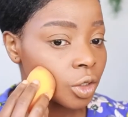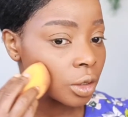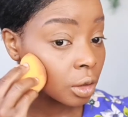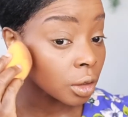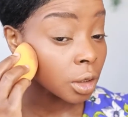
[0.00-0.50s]

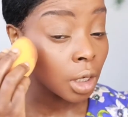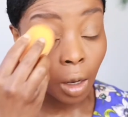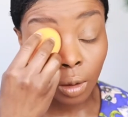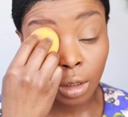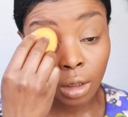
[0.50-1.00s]
gonna set
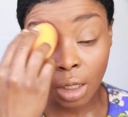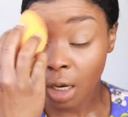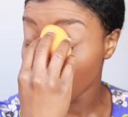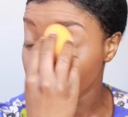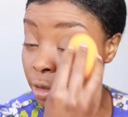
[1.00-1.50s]
under the
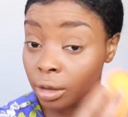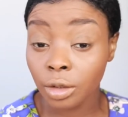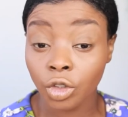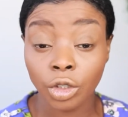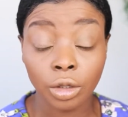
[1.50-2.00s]
eyes
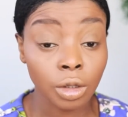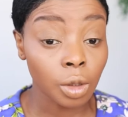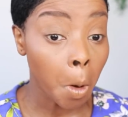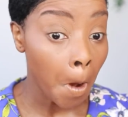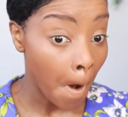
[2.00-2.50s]
just
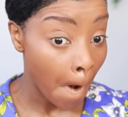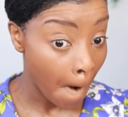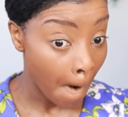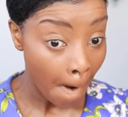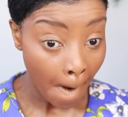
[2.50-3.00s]
to
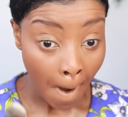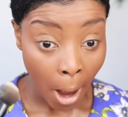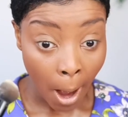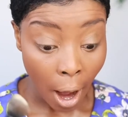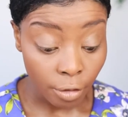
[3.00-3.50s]

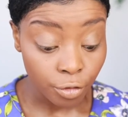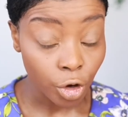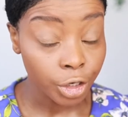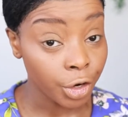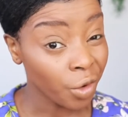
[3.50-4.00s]

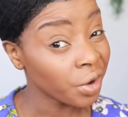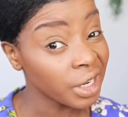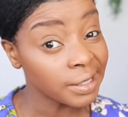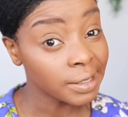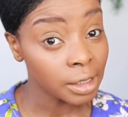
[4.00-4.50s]
avoid
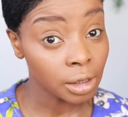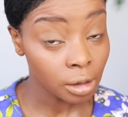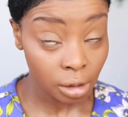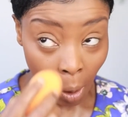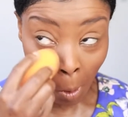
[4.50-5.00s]

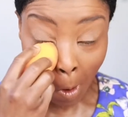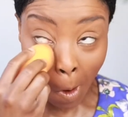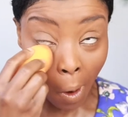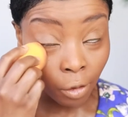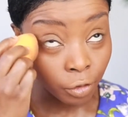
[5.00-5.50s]
creases
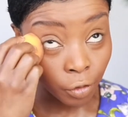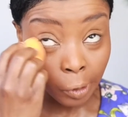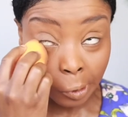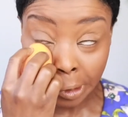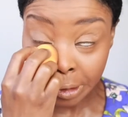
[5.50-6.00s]
of the
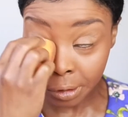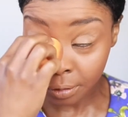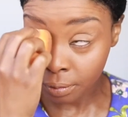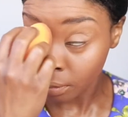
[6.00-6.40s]
foundation.